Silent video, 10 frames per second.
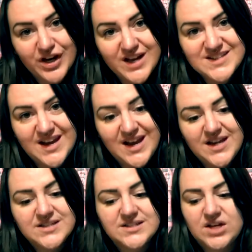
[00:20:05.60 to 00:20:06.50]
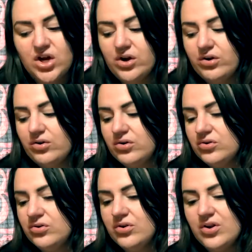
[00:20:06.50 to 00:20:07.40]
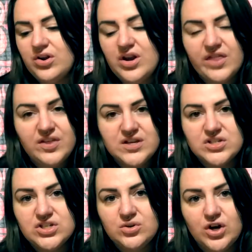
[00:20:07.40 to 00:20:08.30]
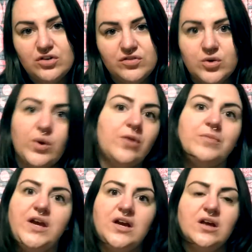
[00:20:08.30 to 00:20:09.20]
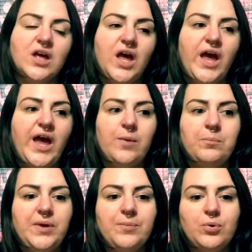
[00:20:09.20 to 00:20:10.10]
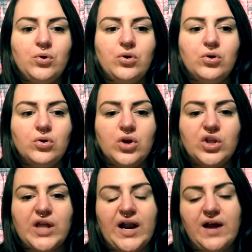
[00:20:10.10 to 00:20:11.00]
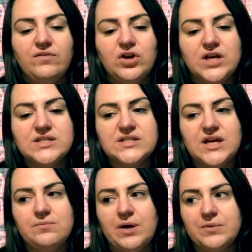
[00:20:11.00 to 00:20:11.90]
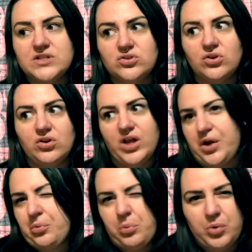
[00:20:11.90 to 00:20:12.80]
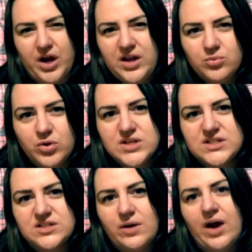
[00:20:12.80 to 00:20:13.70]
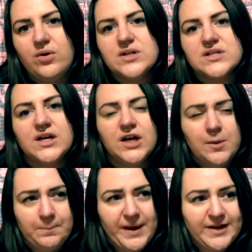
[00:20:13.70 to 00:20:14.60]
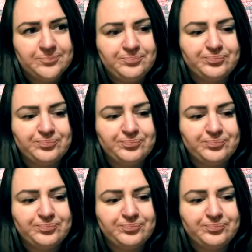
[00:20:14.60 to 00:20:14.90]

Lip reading: a day, so nothing too overwhelming. And people that have their kids in public school are like, what, 1 to 2 hours? But